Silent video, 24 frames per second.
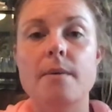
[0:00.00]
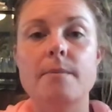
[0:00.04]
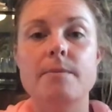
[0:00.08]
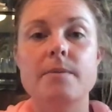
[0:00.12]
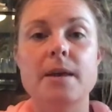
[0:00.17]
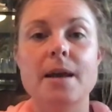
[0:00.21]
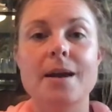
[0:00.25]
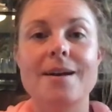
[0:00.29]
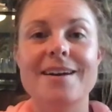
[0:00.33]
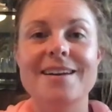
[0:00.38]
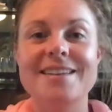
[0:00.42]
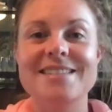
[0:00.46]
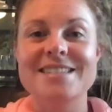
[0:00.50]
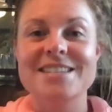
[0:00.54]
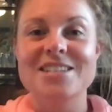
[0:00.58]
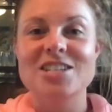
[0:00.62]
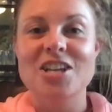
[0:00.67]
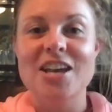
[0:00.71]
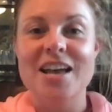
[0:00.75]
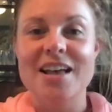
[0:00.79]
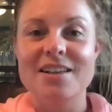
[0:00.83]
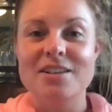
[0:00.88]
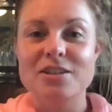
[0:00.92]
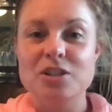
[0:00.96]
There is a
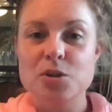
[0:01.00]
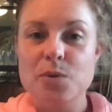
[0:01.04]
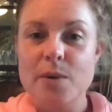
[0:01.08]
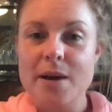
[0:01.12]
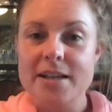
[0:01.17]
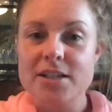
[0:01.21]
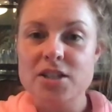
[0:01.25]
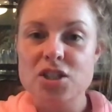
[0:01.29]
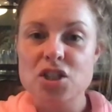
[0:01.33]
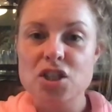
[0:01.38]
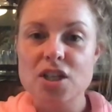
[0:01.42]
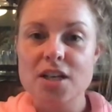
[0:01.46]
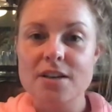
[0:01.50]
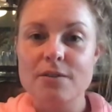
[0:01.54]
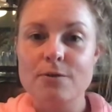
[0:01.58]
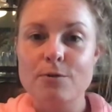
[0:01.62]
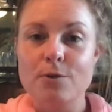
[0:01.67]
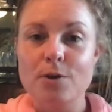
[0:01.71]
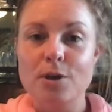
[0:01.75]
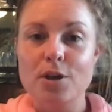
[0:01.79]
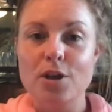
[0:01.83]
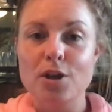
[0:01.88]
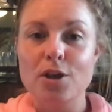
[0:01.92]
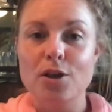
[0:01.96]
challenge question
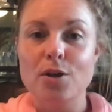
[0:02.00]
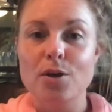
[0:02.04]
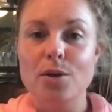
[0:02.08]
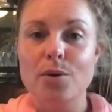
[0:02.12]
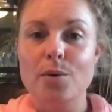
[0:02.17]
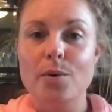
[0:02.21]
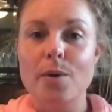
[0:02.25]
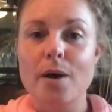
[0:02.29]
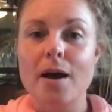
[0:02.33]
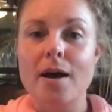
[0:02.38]
for you